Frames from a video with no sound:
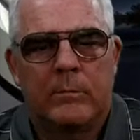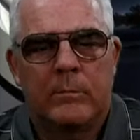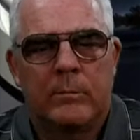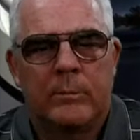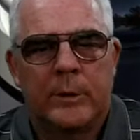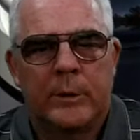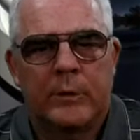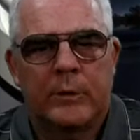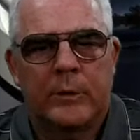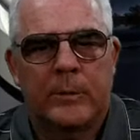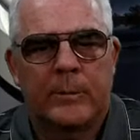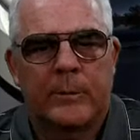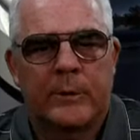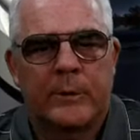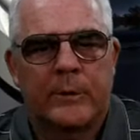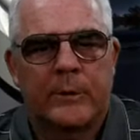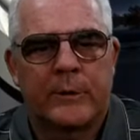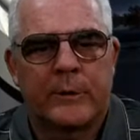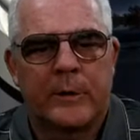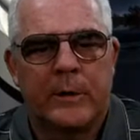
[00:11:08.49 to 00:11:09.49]
bishop to
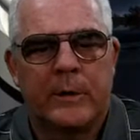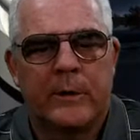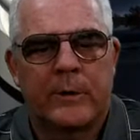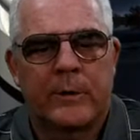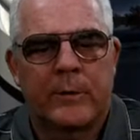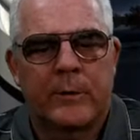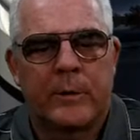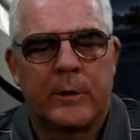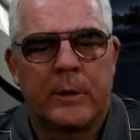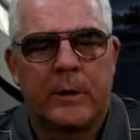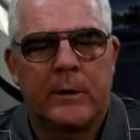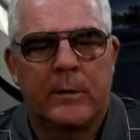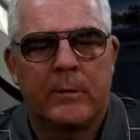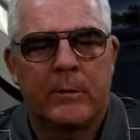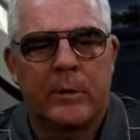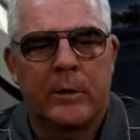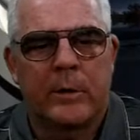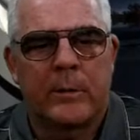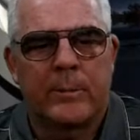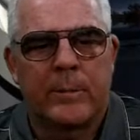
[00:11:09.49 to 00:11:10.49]
c3,
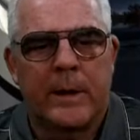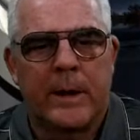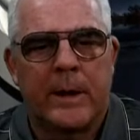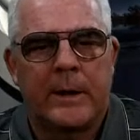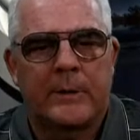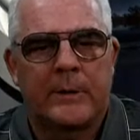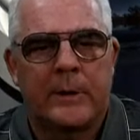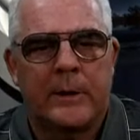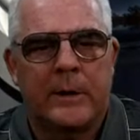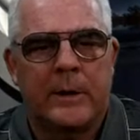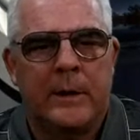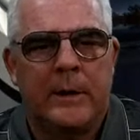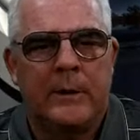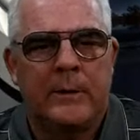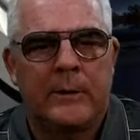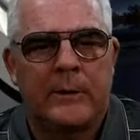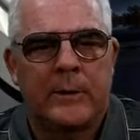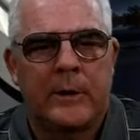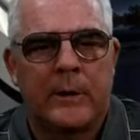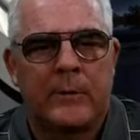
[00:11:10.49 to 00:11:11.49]
rook back to
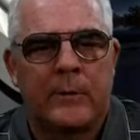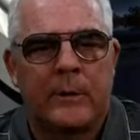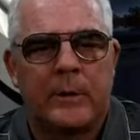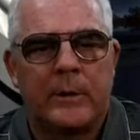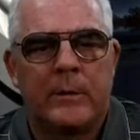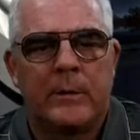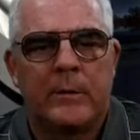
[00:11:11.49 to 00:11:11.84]
e7.